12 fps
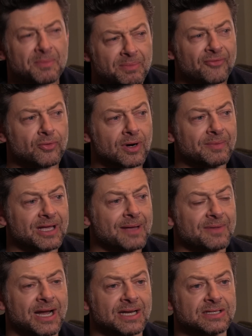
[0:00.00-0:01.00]
And before I
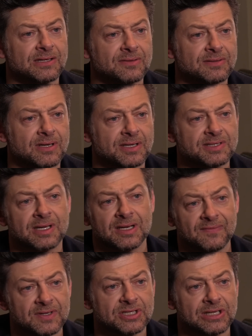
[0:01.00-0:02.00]
became an actor, I, was, I
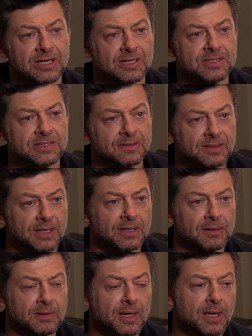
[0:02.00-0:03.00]
studied visual arts and,
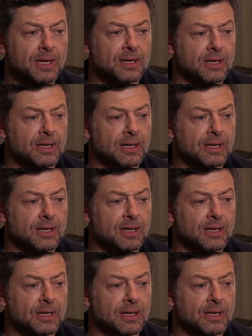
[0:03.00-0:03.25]
and